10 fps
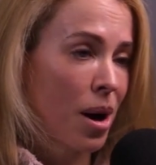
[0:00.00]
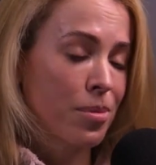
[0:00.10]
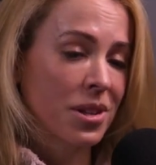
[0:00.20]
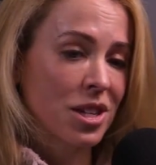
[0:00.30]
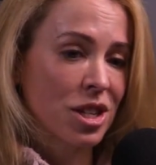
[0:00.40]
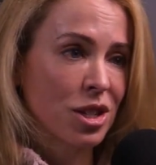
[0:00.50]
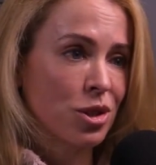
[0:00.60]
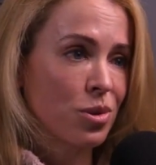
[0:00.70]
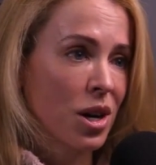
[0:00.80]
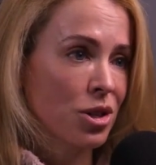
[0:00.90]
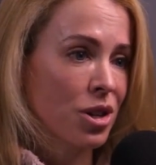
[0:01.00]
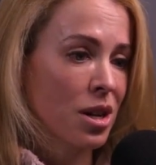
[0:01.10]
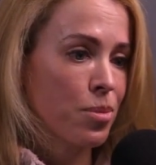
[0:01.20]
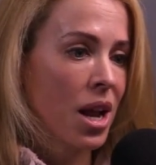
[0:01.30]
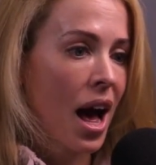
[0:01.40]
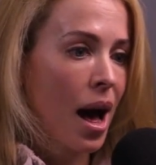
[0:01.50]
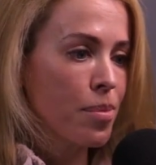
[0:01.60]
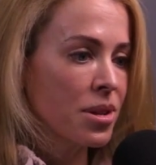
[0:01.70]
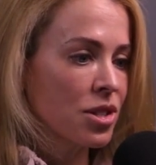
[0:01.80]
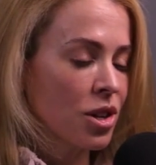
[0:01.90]
population 200, but it
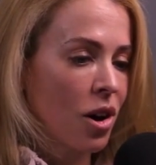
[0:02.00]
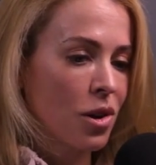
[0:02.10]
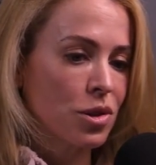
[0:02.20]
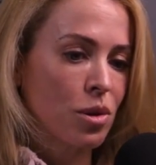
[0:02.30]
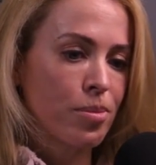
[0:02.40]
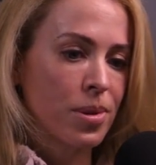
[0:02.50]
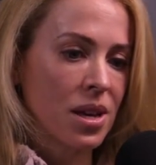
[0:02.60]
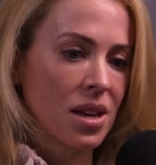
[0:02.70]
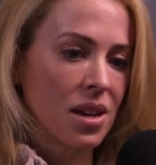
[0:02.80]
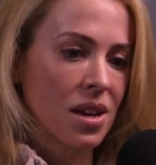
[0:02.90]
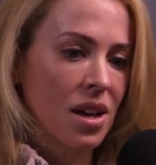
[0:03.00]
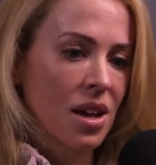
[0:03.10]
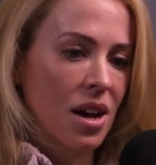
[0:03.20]
happens to also be